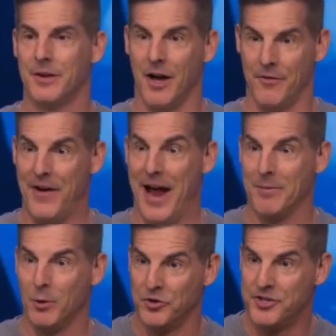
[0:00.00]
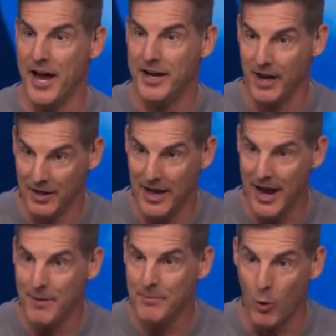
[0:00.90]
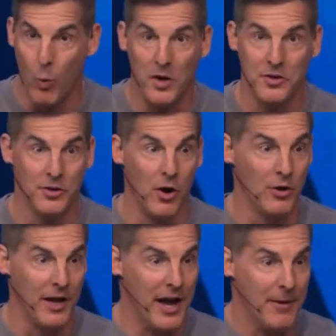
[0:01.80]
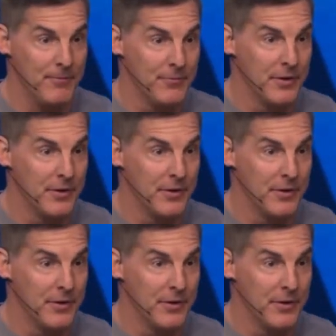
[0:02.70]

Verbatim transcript: A family would take a lamb, a one year old lamb,